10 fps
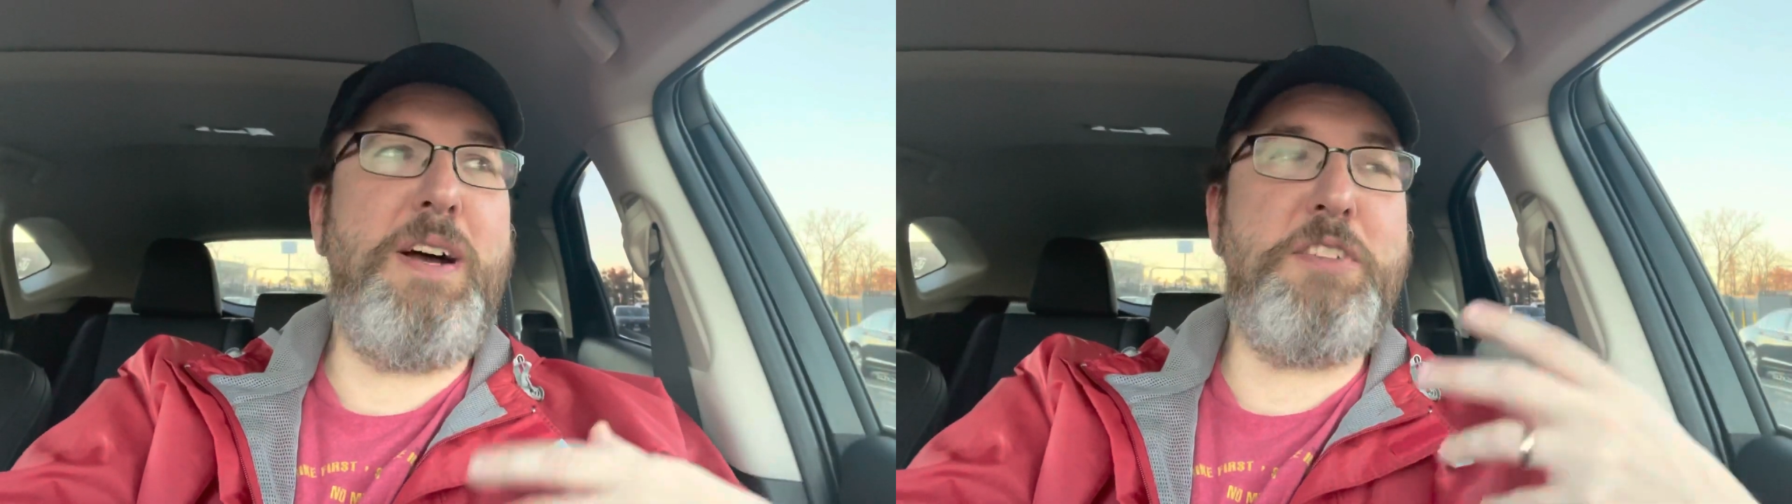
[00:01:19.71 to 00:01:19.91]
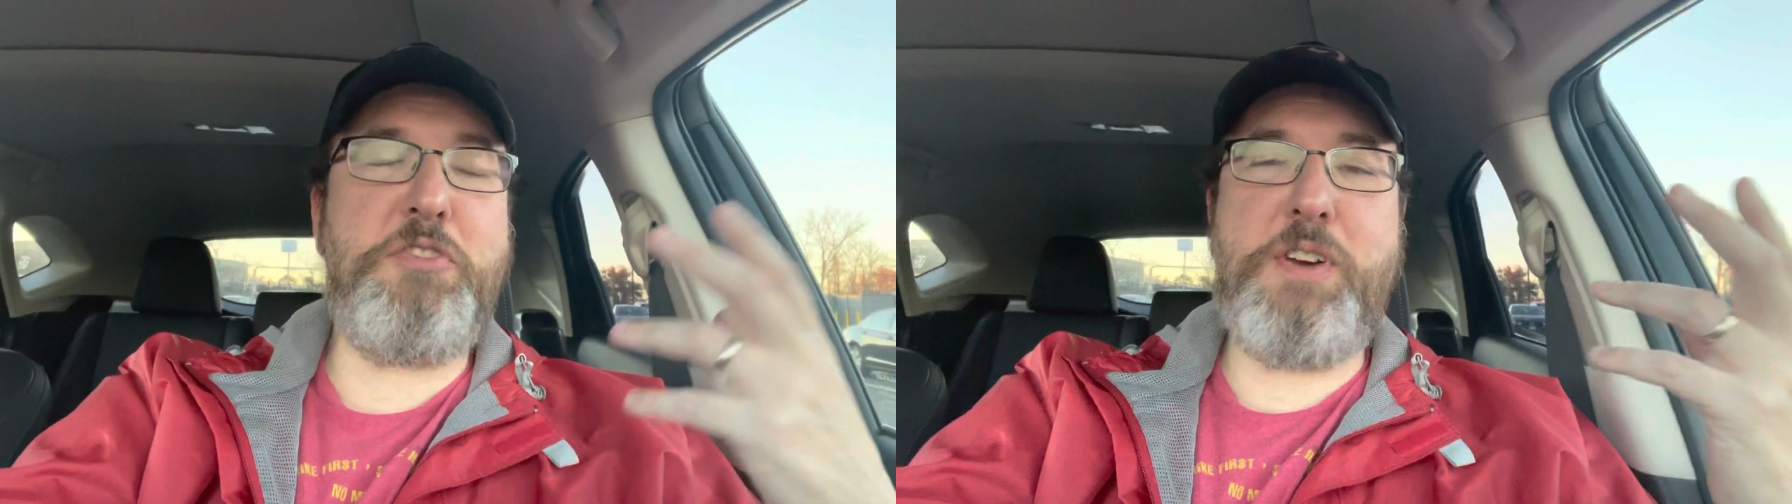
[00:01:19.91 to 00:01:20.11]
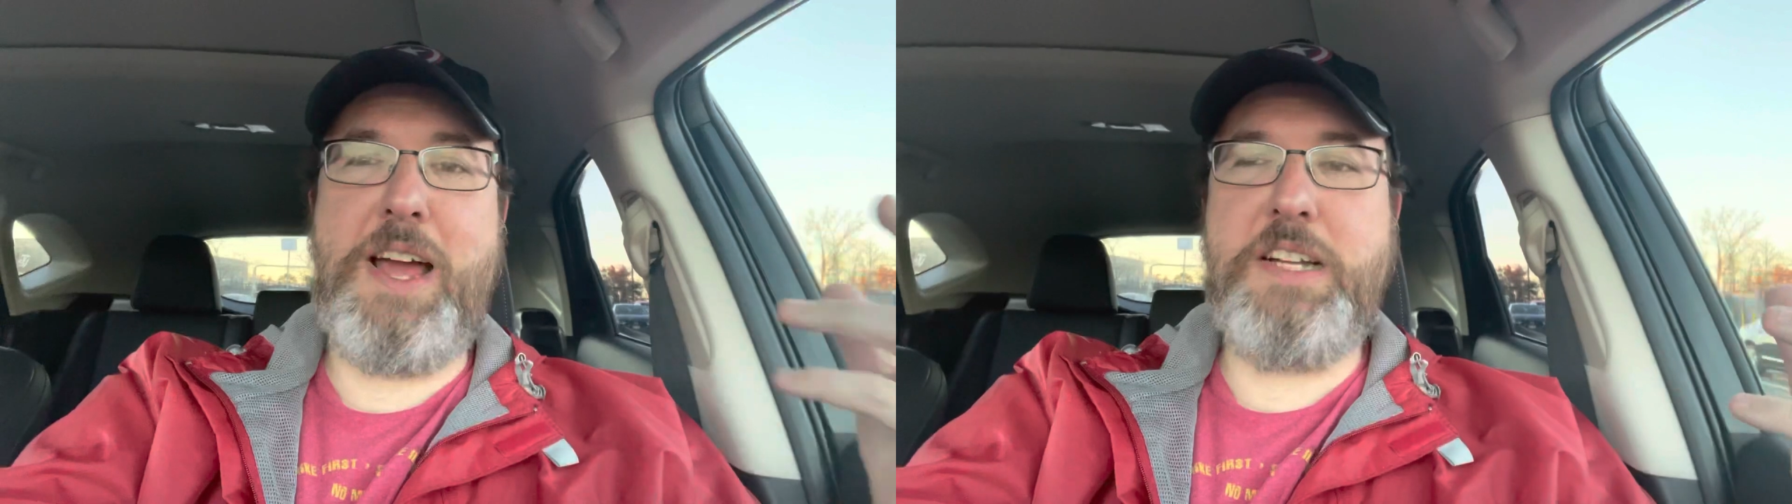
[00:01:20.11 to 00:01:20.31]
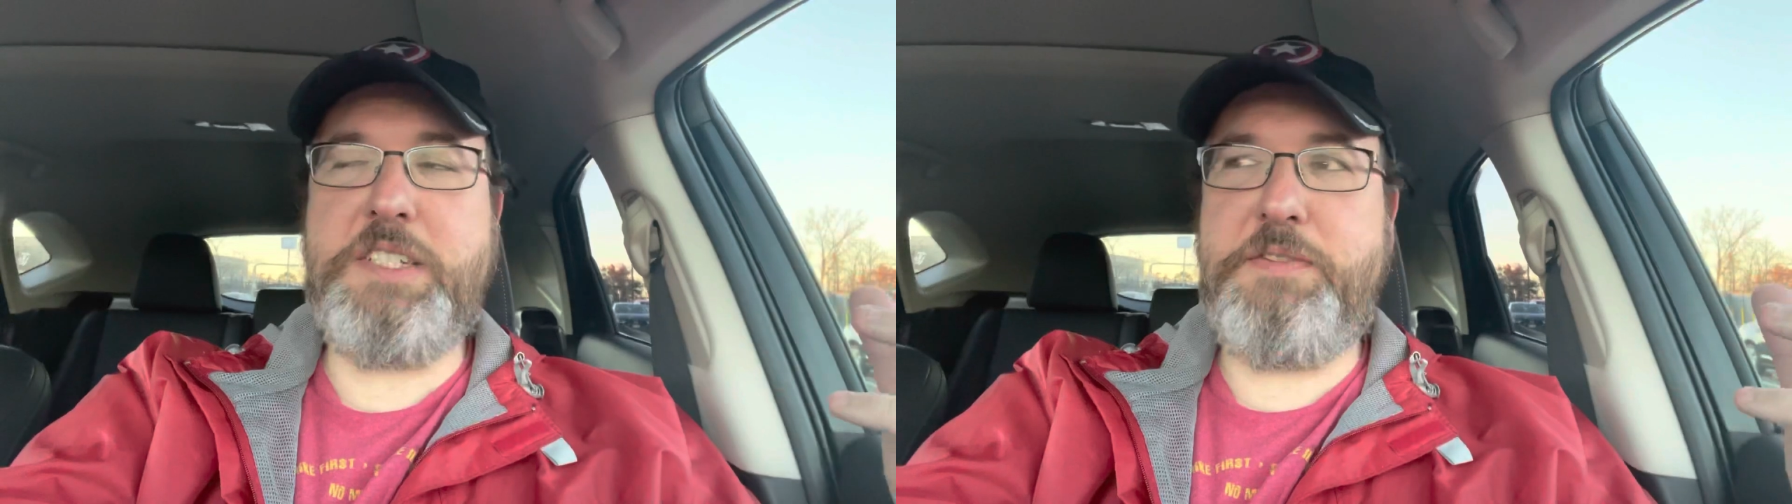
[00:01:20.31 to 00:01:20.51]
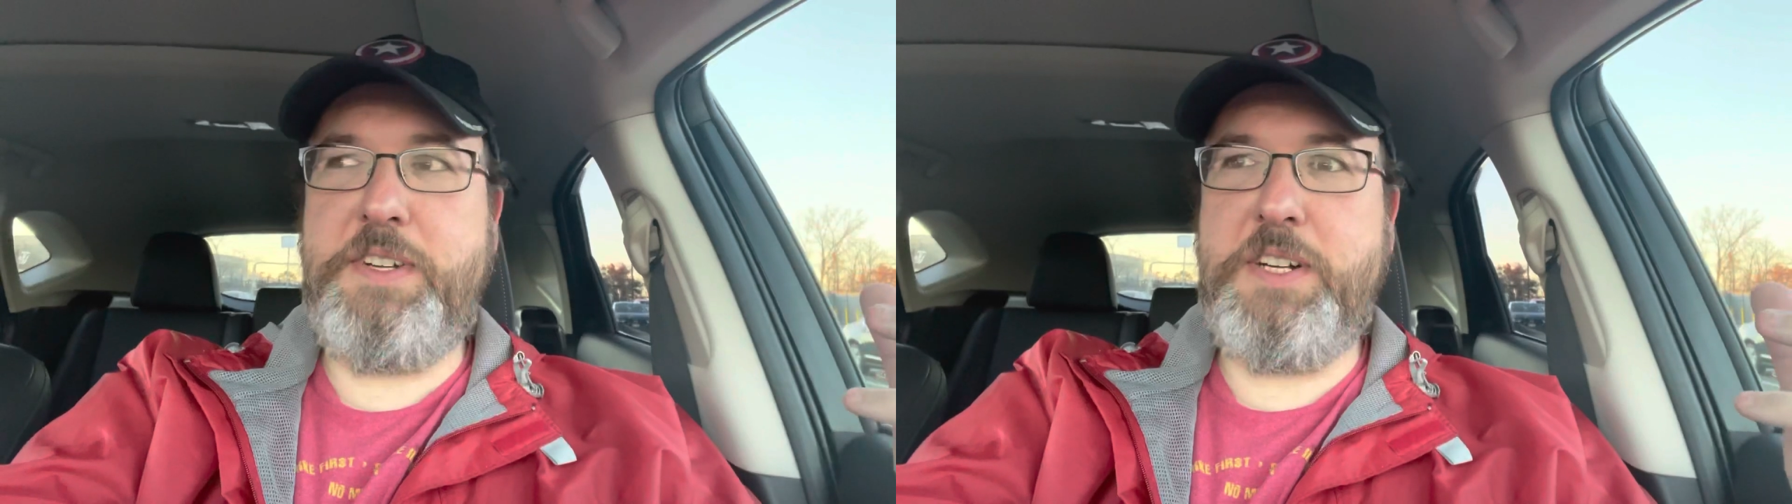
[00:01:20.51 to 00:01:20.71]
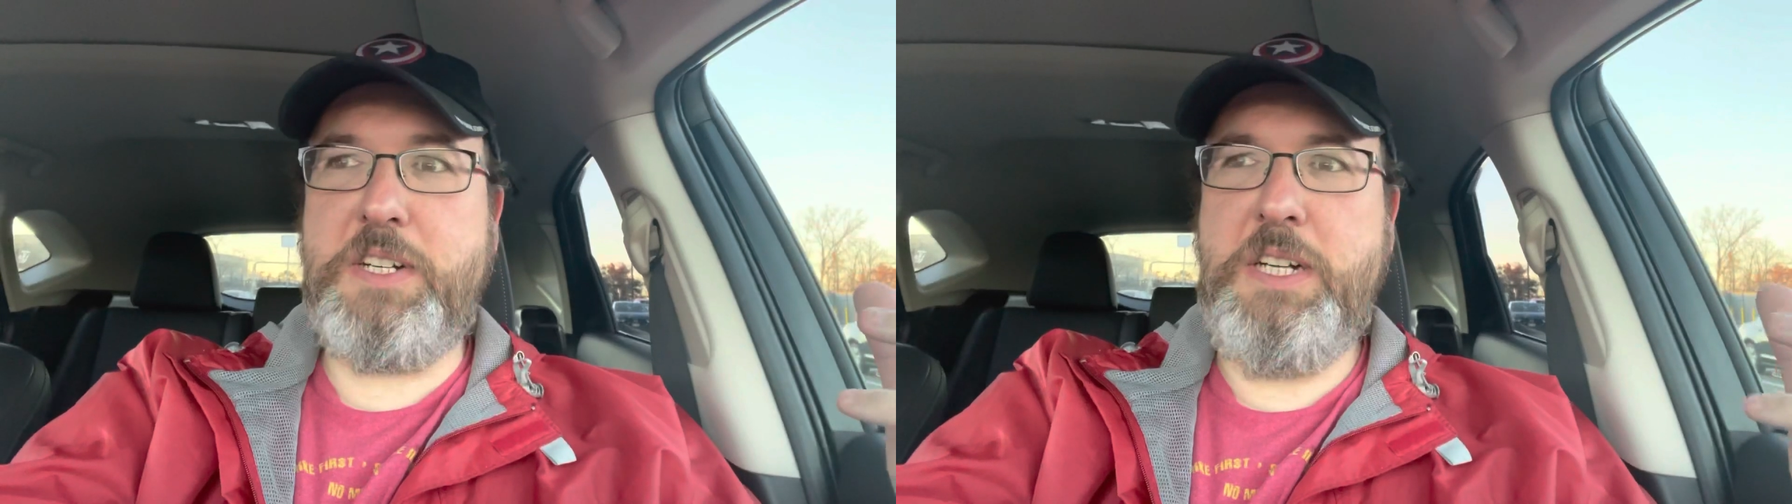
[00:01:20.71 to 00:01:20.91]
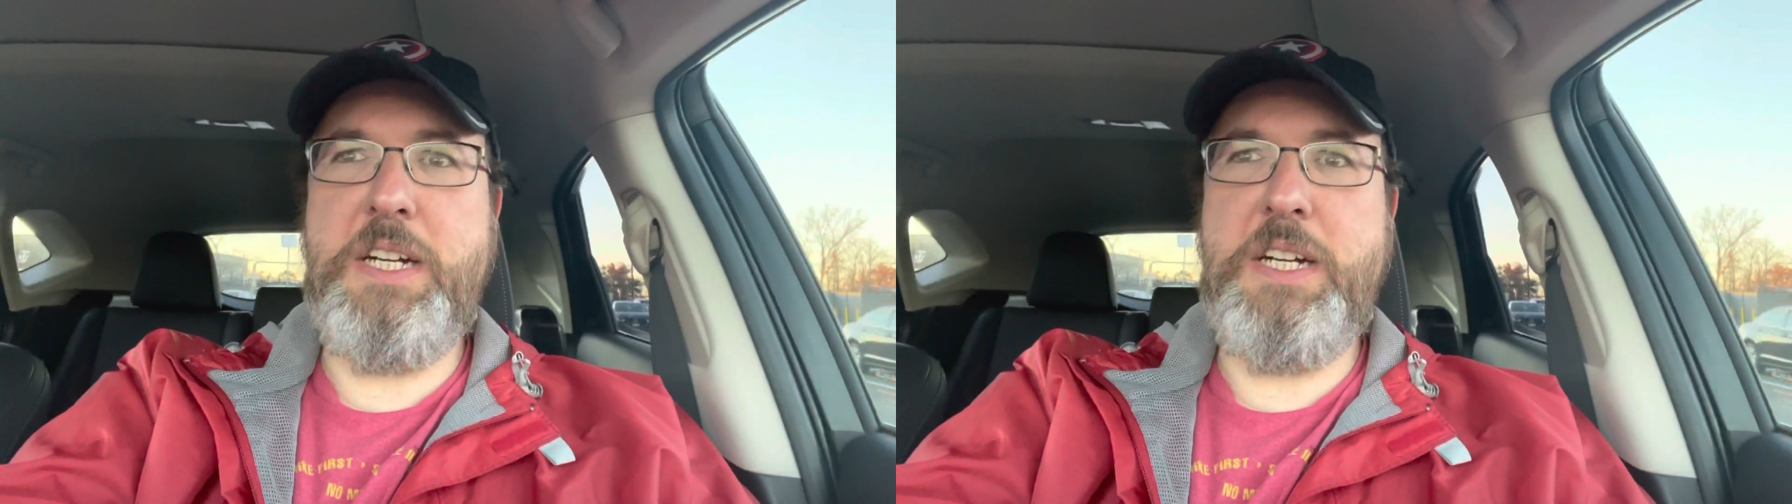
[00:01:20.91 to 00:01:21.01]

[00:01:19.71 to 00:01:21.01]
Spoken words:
stratosphere.